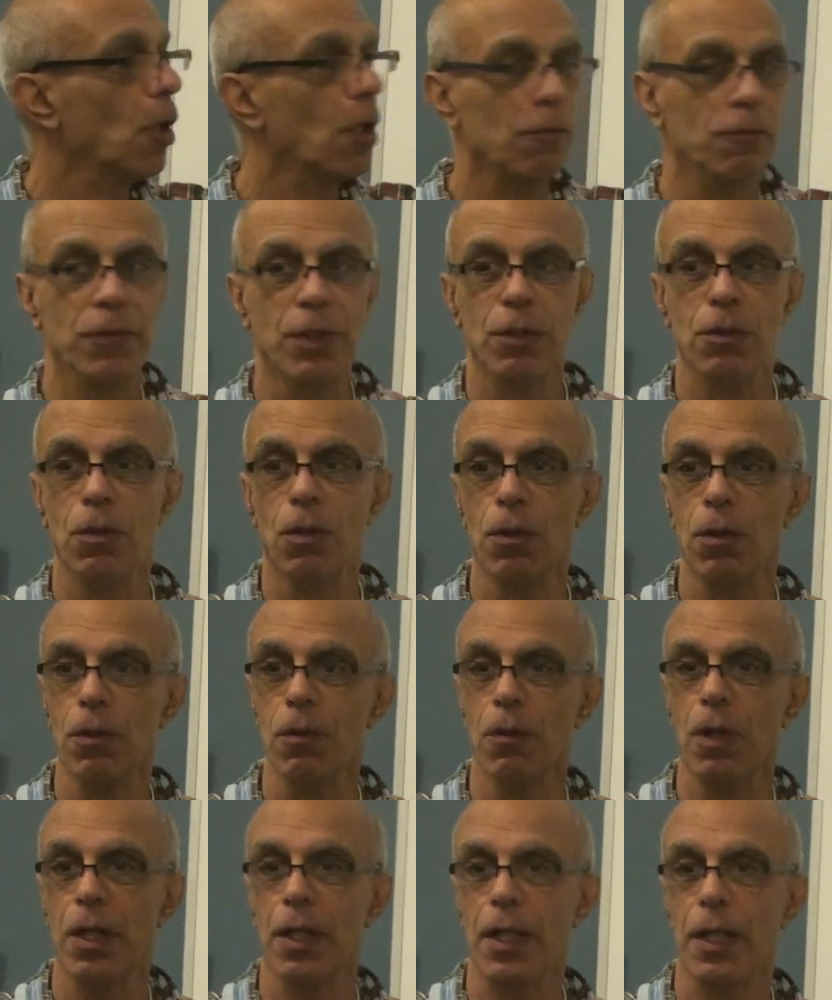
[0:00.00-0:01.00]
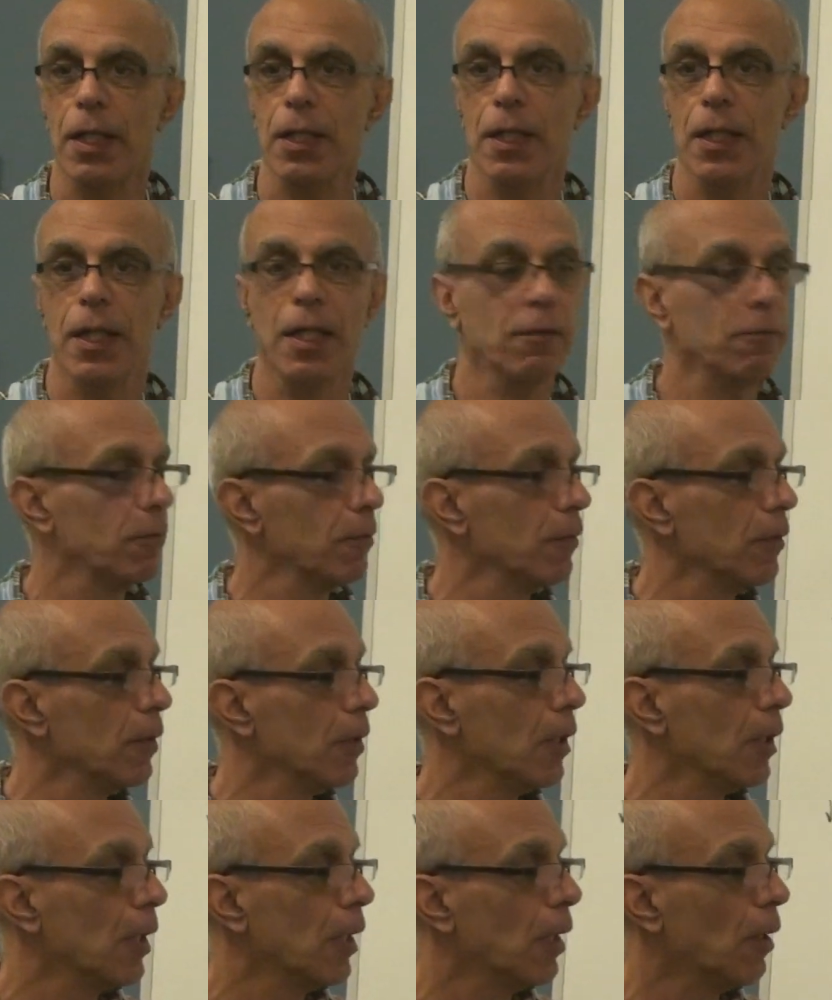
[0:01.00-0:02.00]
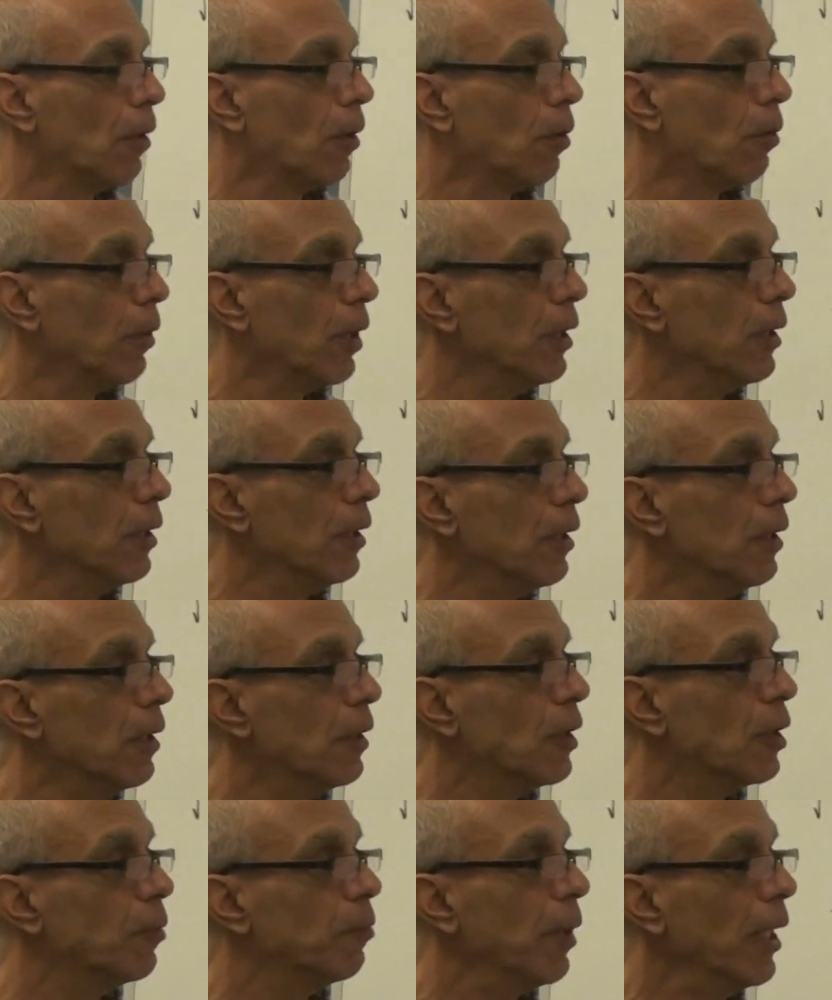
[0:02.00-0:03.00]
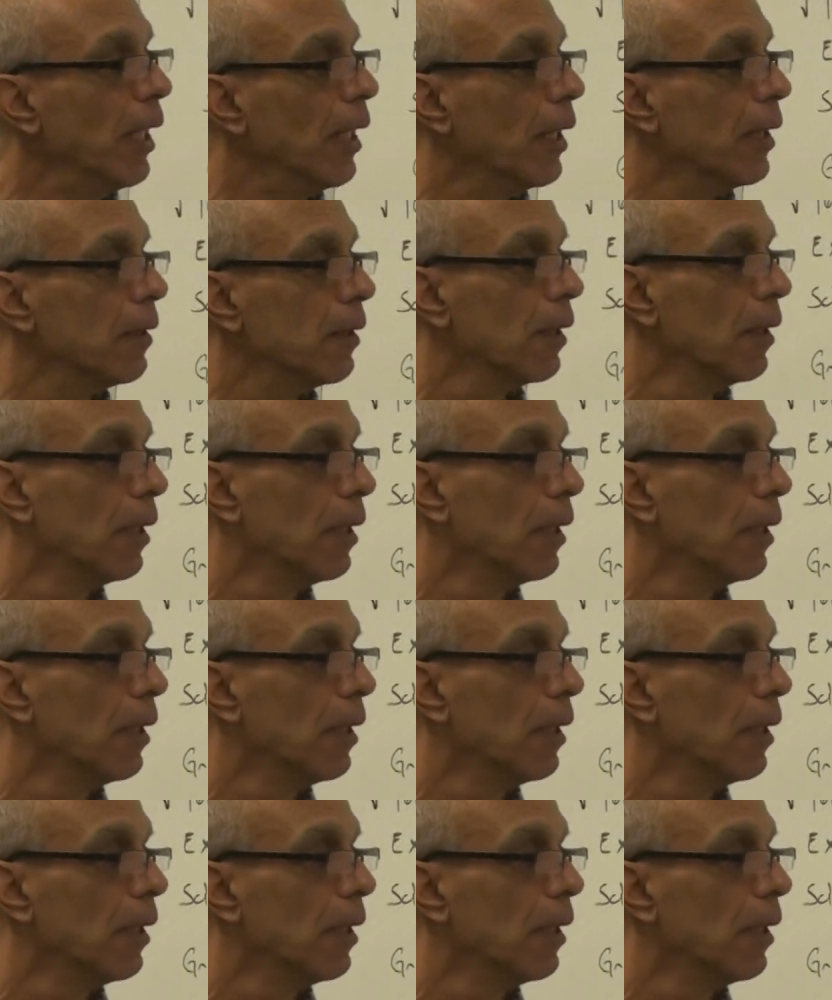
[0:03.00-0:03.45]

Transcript: of the total I have already spent.